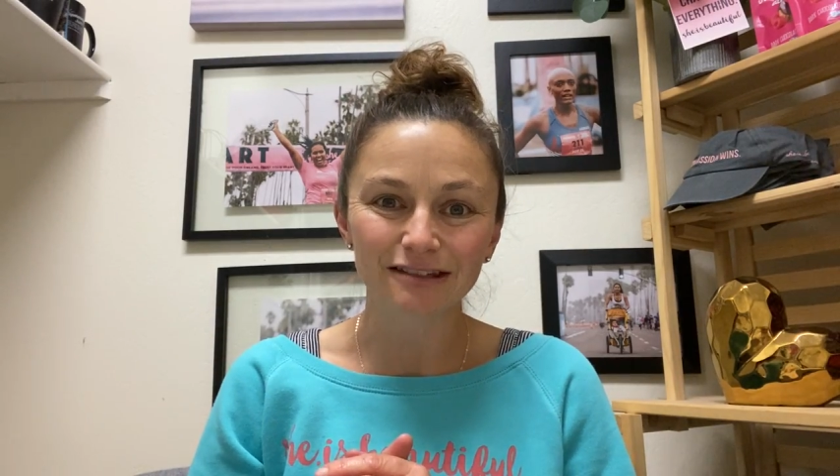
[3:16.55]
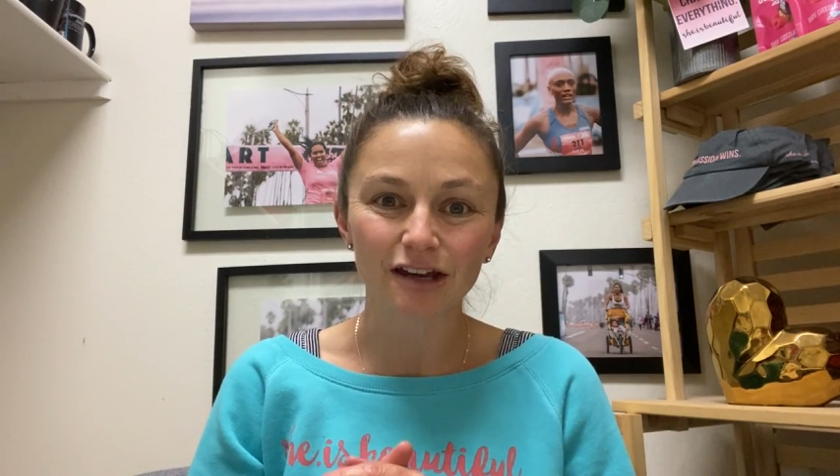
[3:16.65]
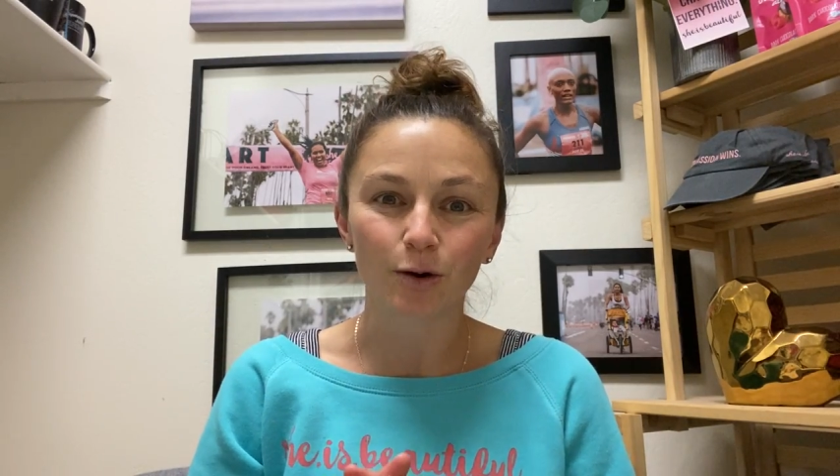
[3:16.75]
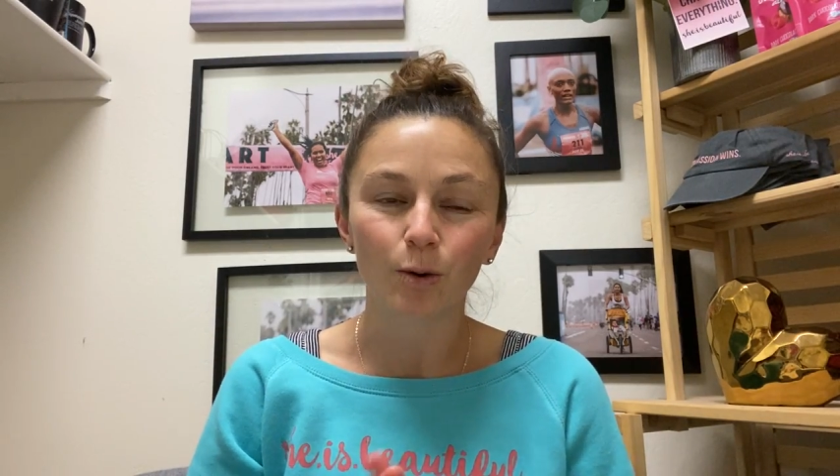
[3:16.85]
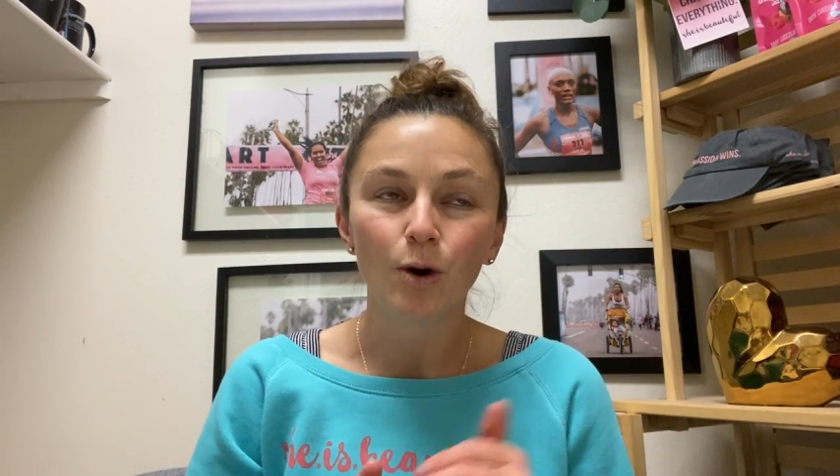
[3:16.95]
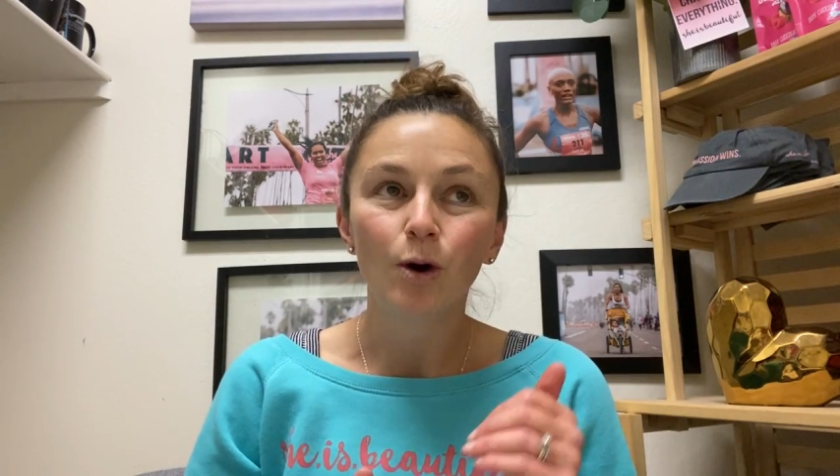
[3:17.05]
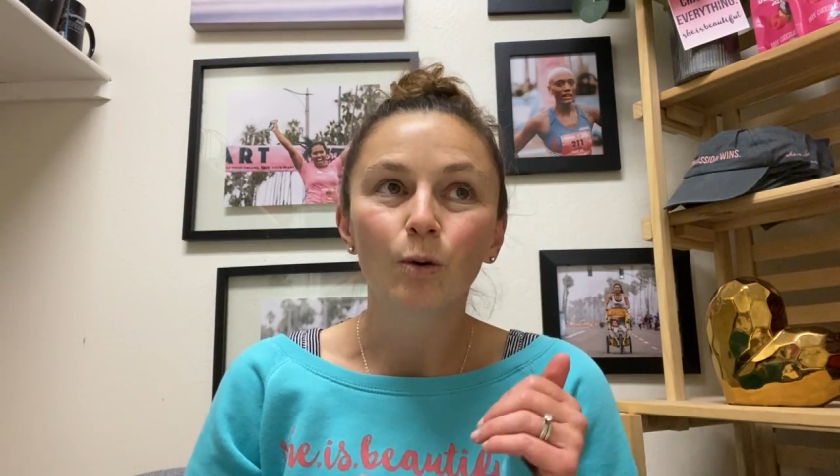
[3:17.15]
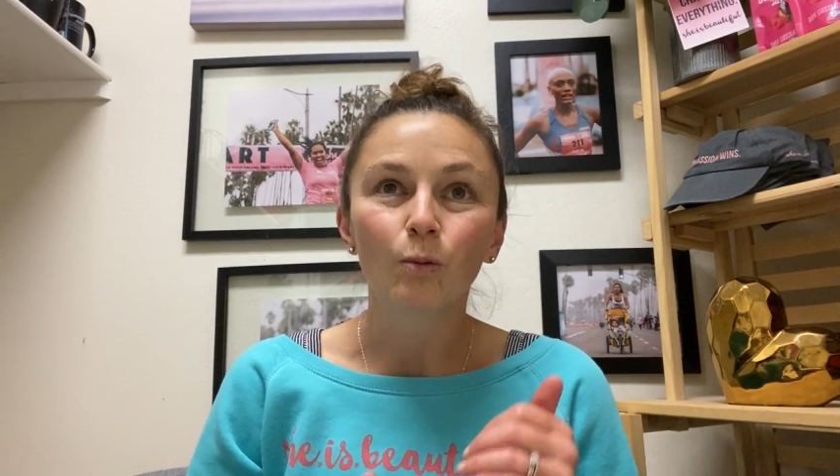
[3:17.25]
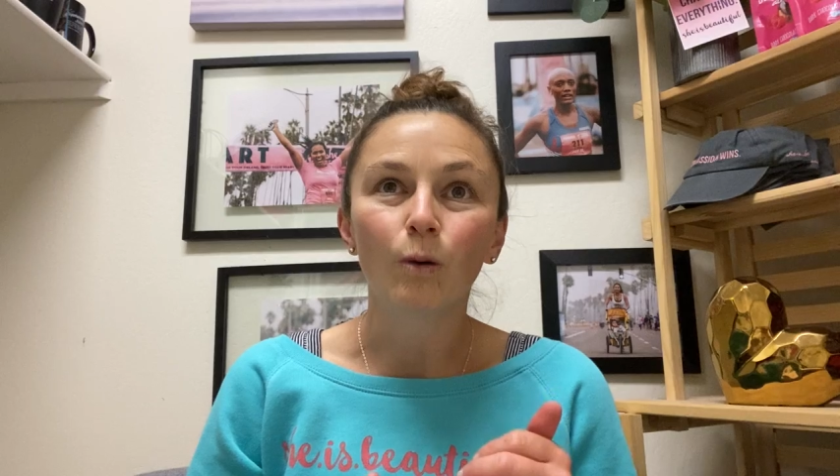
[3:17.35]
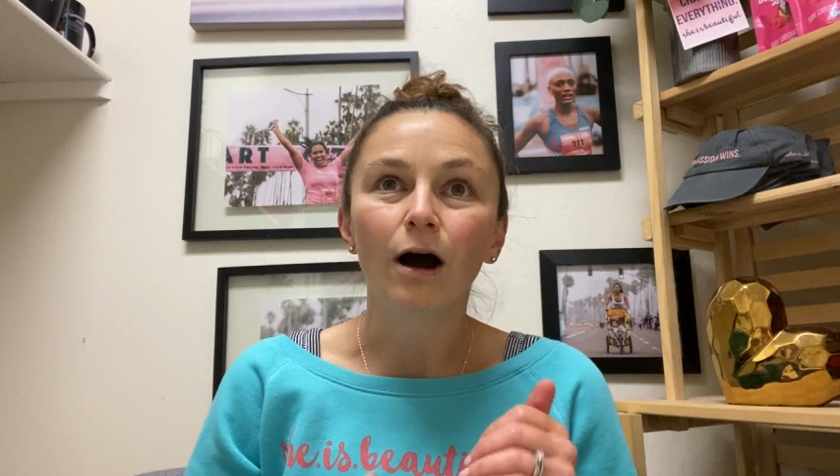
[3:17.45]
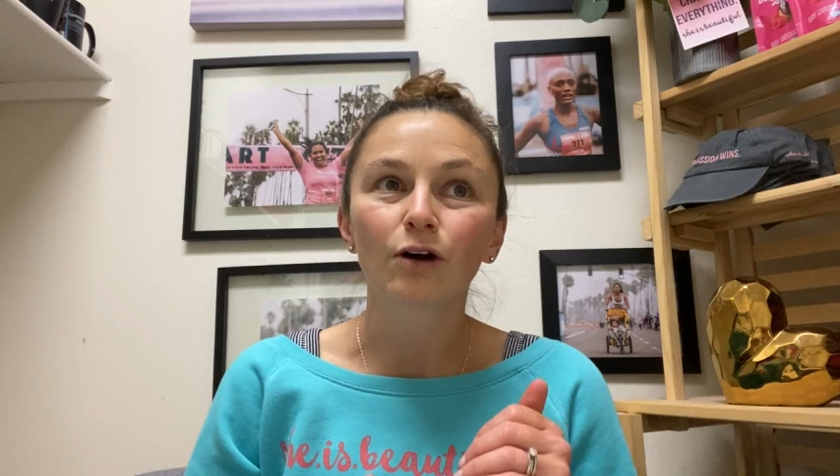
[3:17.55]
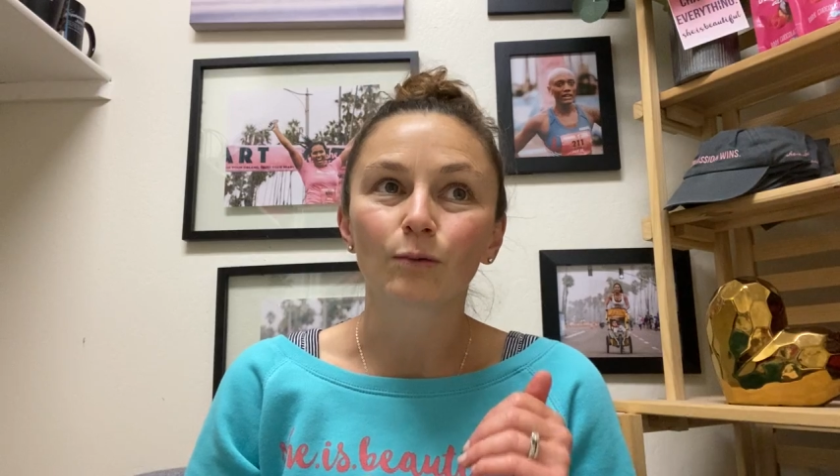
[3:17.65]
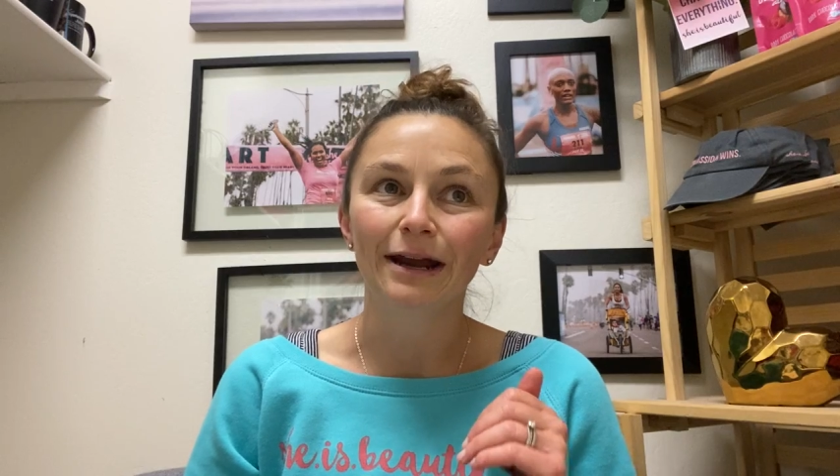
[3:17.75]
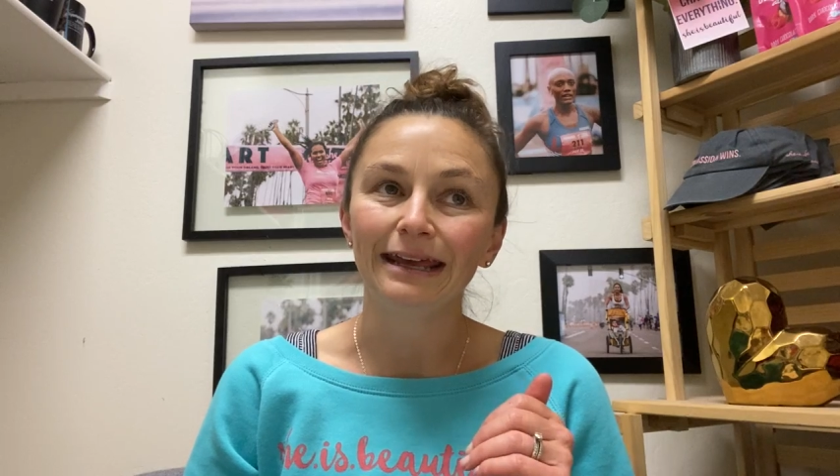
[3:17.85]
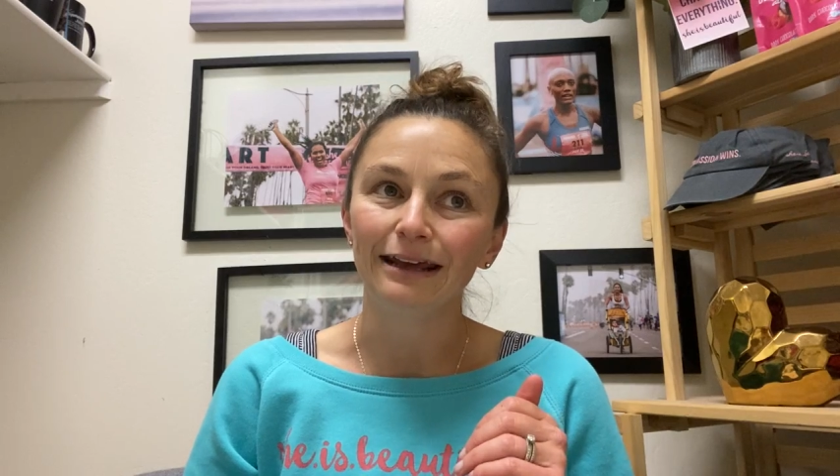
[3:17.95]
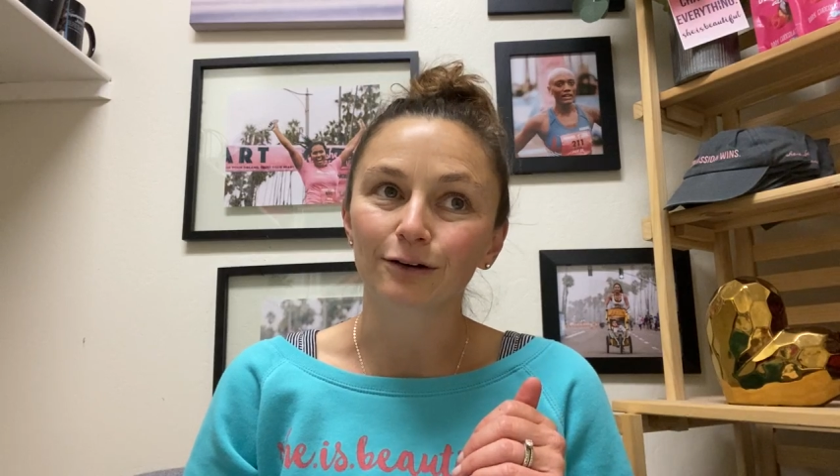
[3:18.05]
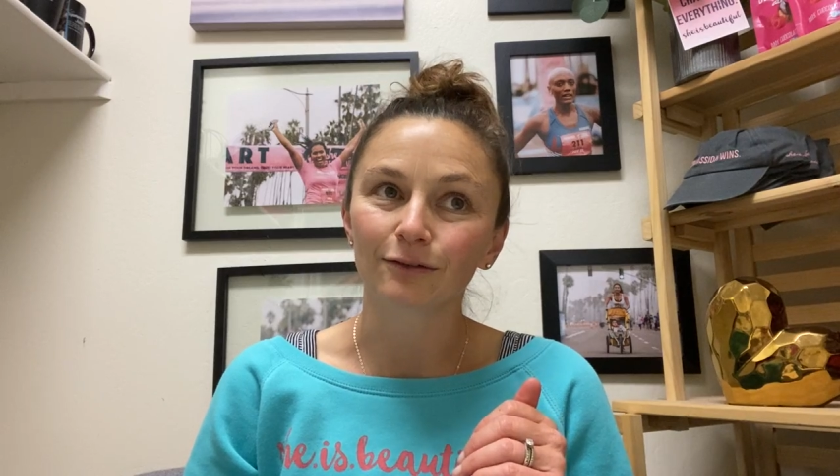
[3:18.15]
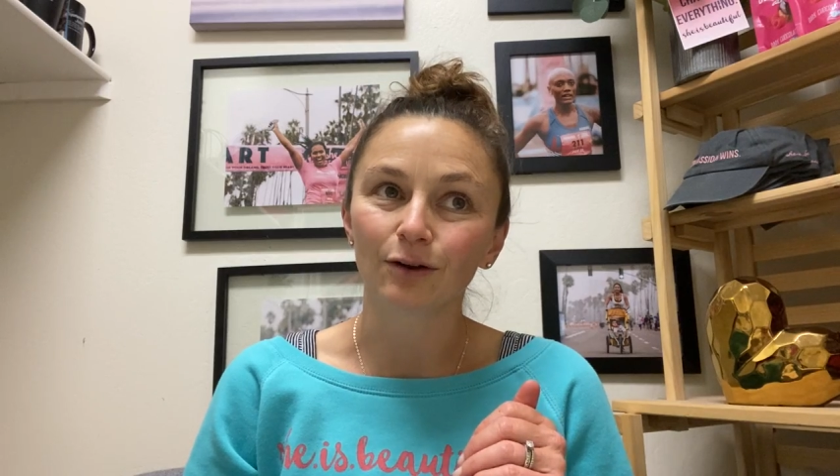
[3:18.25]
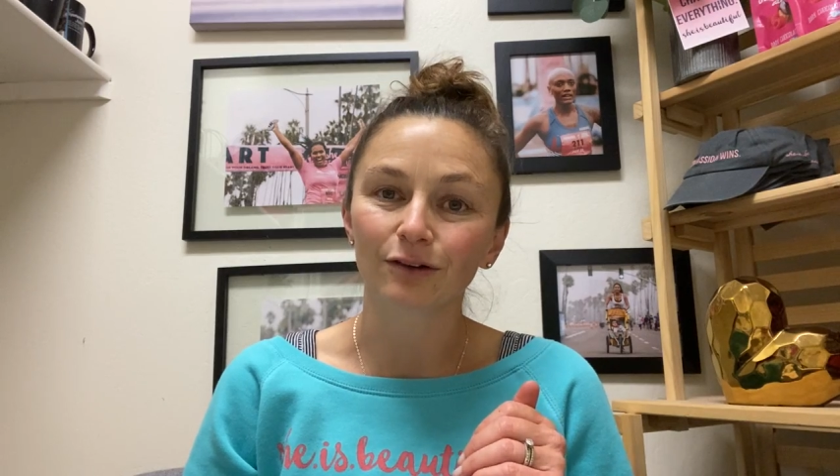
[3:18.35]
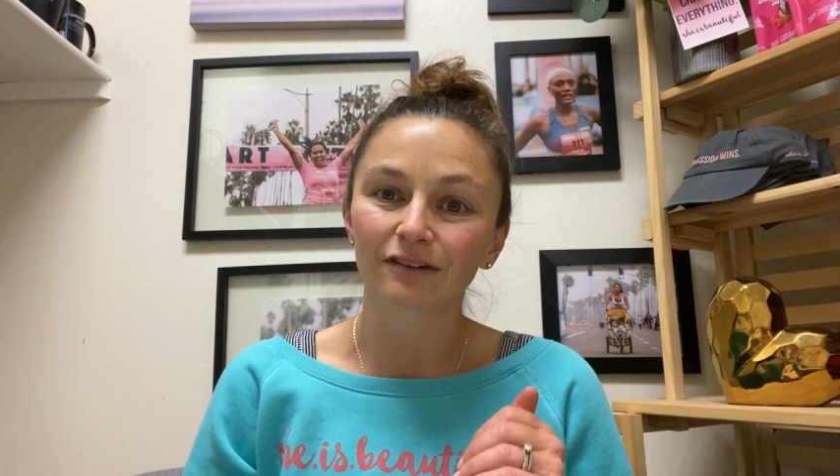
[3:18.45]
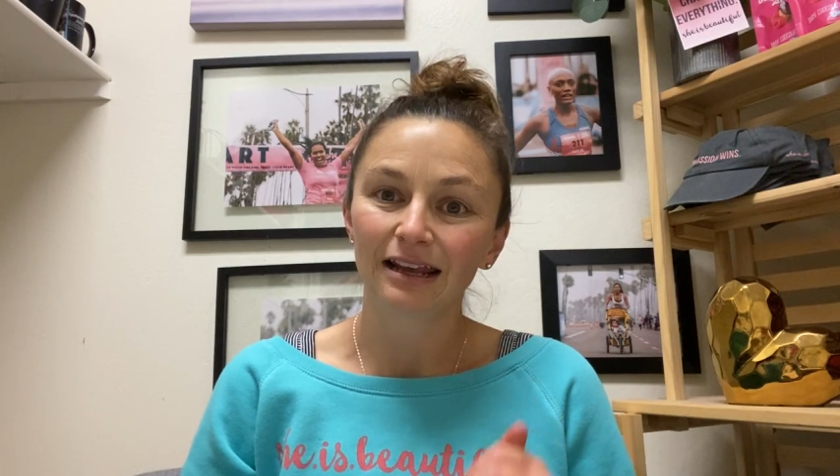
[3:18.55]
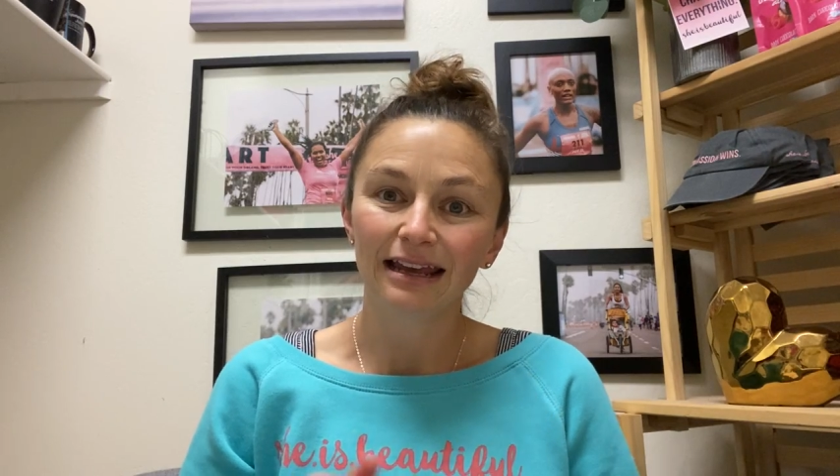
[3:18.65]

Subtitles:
So walk run intervals,